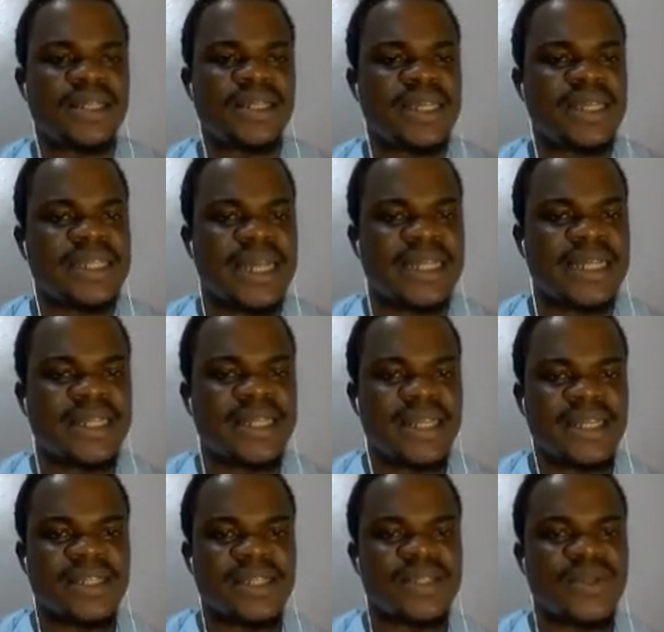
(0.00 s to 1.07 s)
These are the
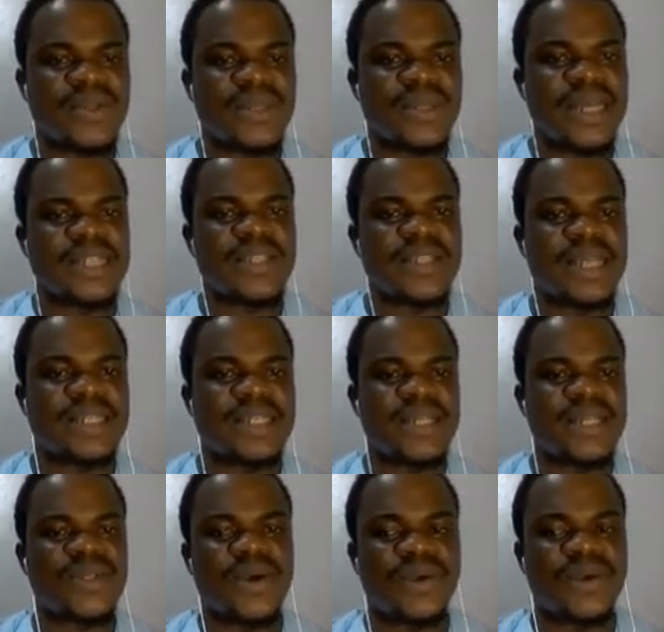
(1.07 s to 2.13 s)
things. So they
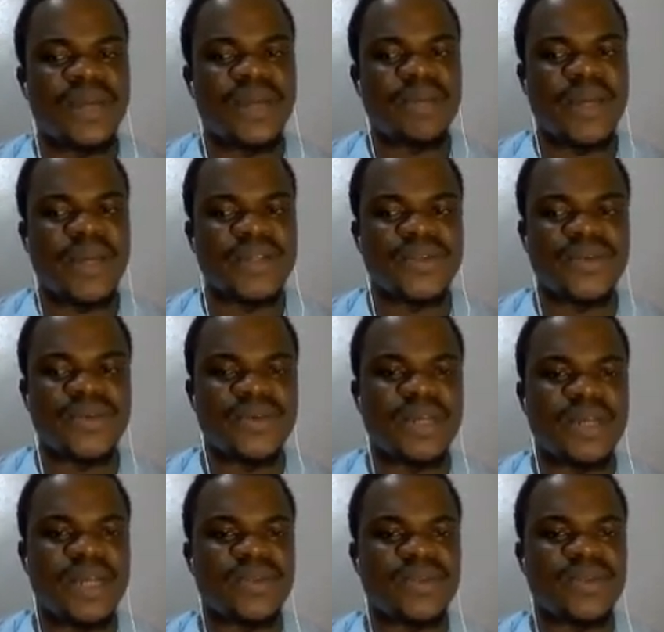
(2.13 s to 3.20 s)
assess your grammar too
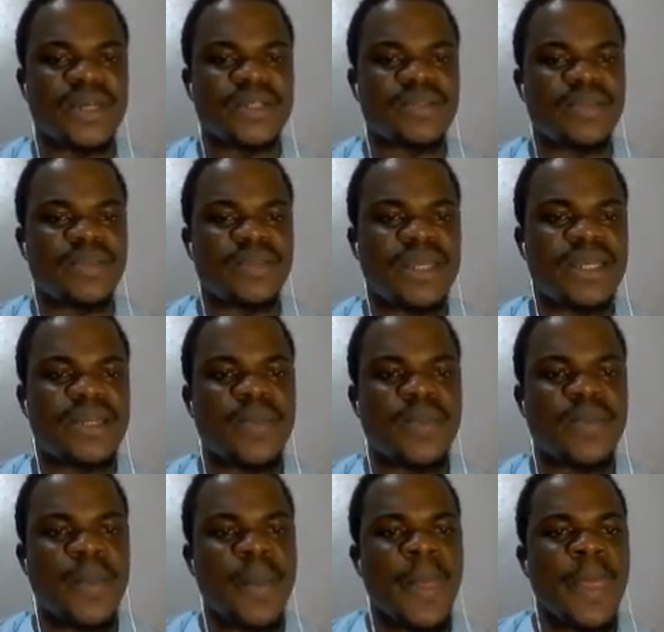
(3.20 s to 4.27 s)
as you are speaking.
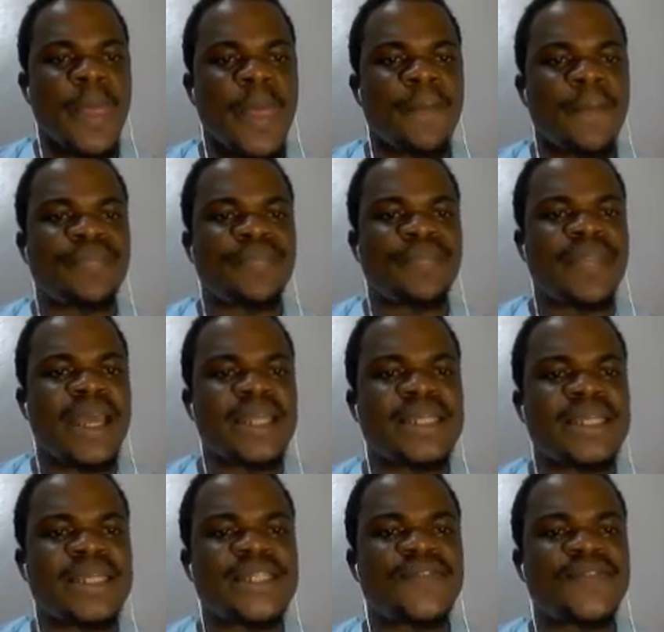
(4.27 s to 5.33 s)
Then
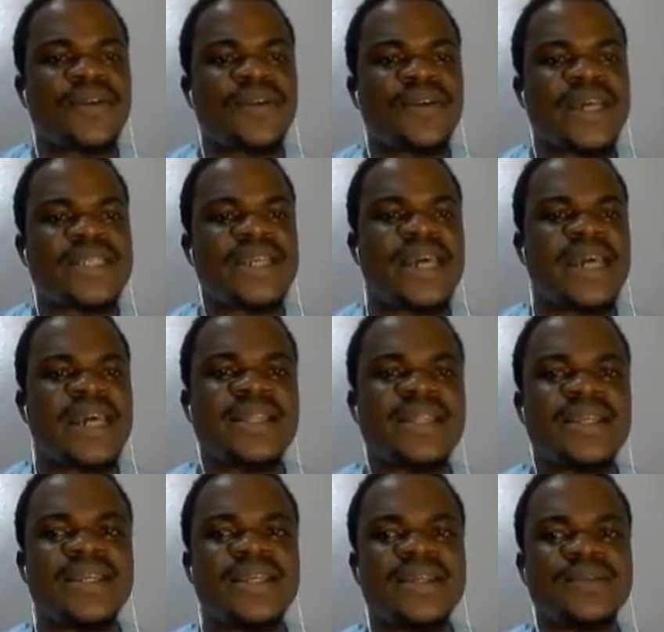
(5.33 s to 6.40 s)
these 4 criteria
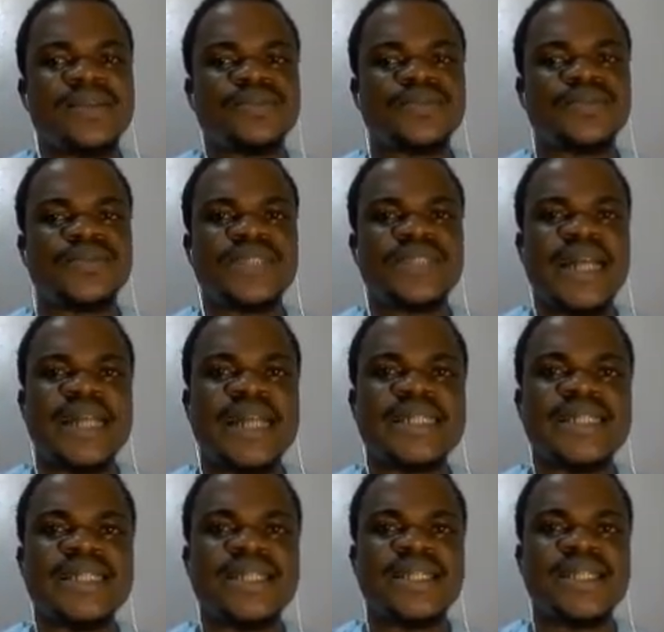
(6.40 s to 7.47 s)
are
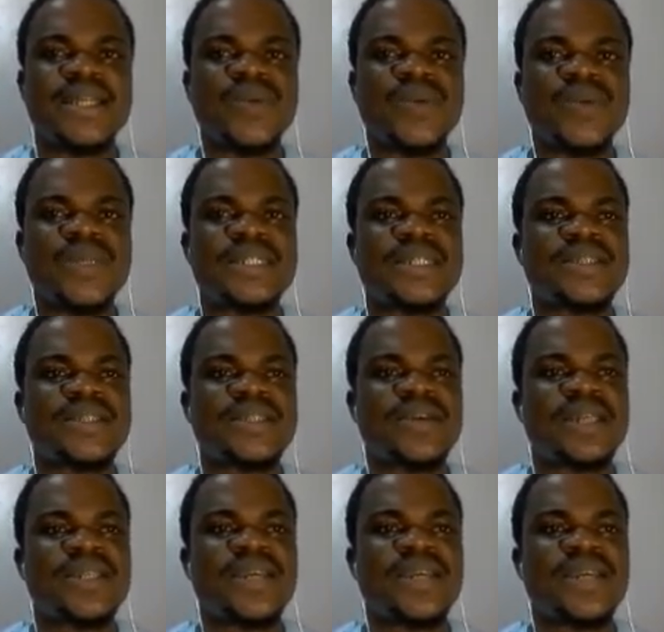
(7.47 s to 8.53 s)
the linguistics
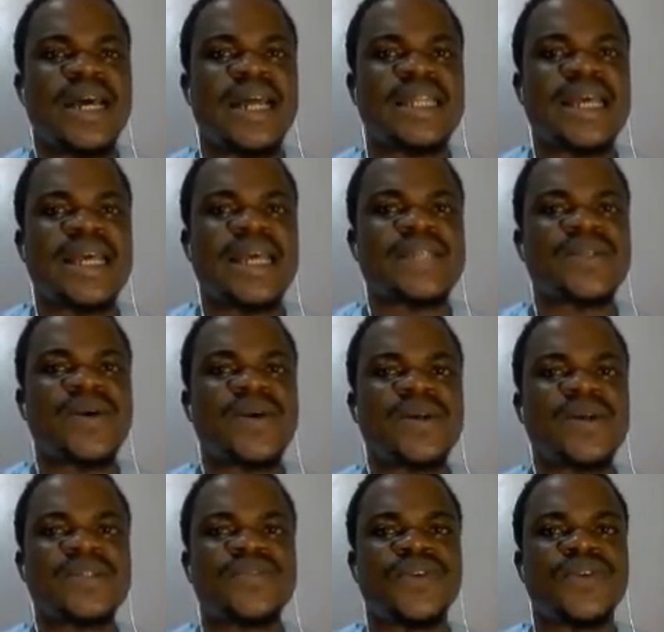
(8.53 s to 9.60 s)
criteria, and they are
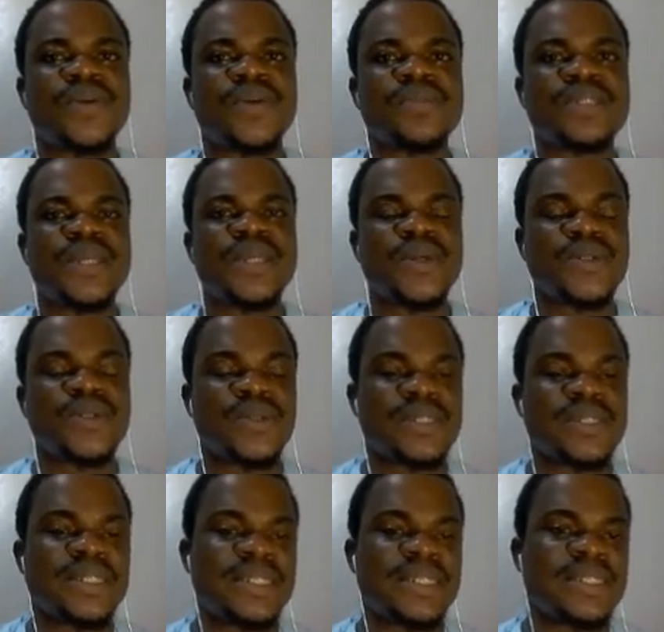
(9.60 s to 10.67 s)
scored from 0 to
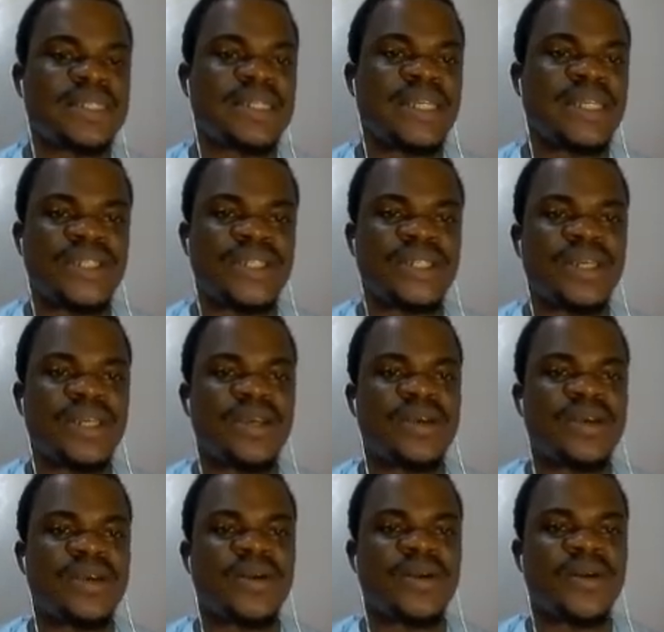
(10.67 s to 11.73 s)
6 each
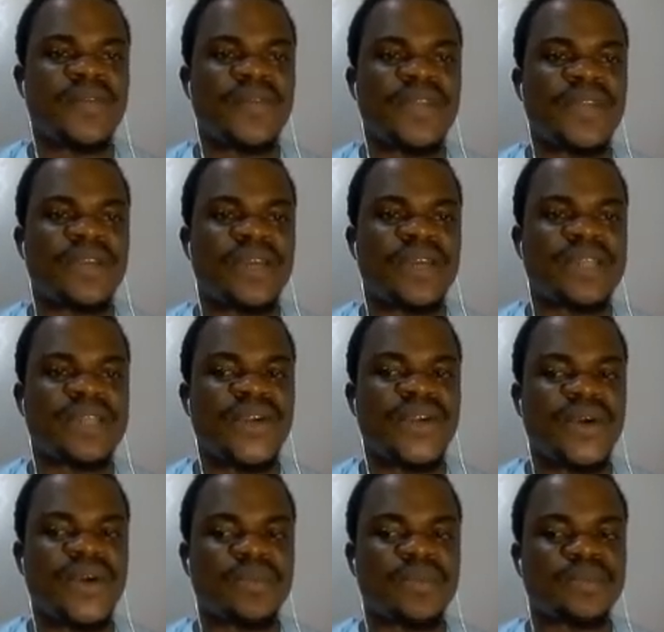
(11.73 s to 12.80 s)
of the
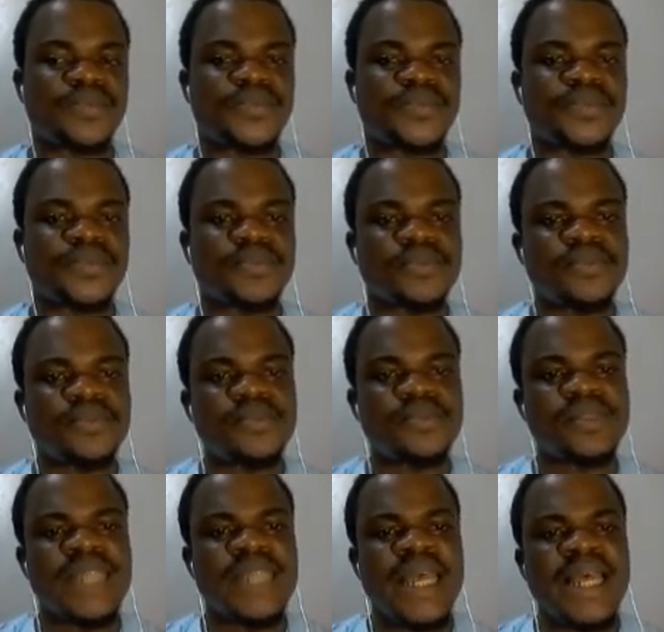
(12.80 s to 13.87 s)
criterion.
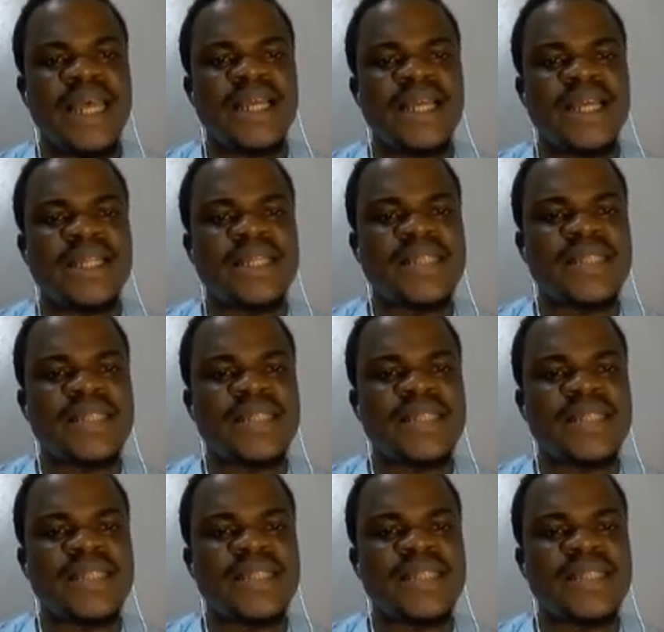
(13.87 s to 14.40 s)
The